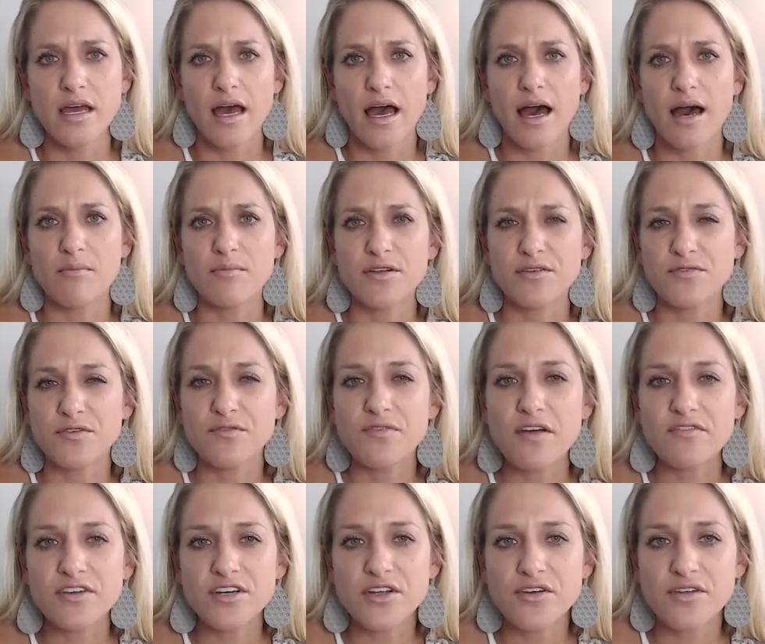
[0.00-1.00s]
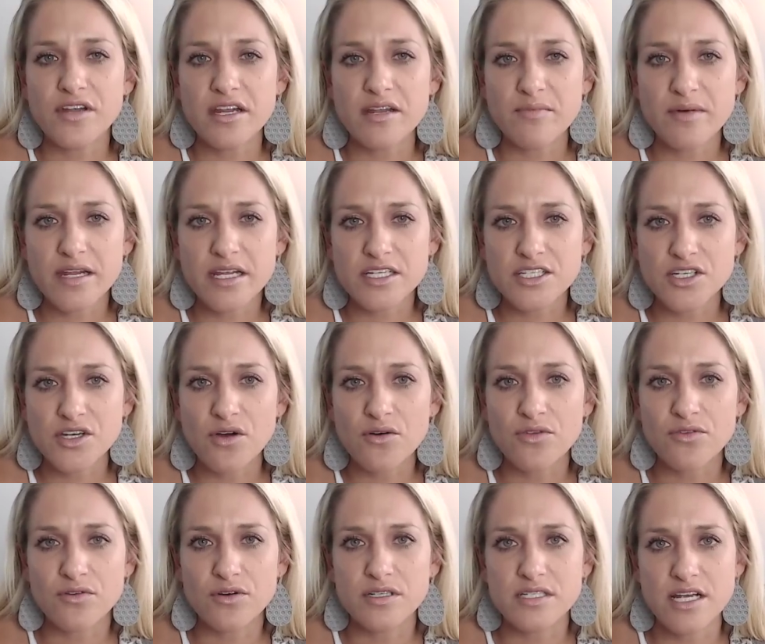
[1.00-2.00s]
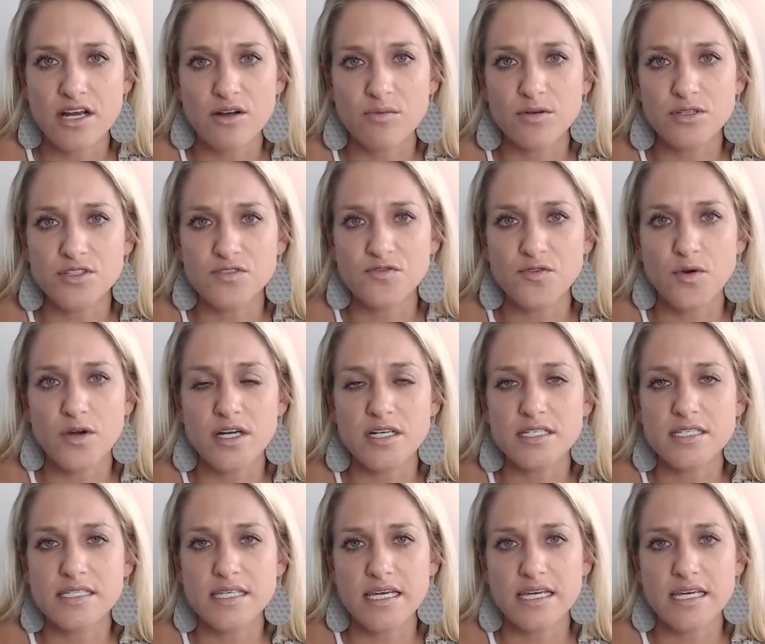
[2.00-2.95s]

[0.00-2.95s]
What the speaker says: But if you've ever known anybody to go through a terrible divorce,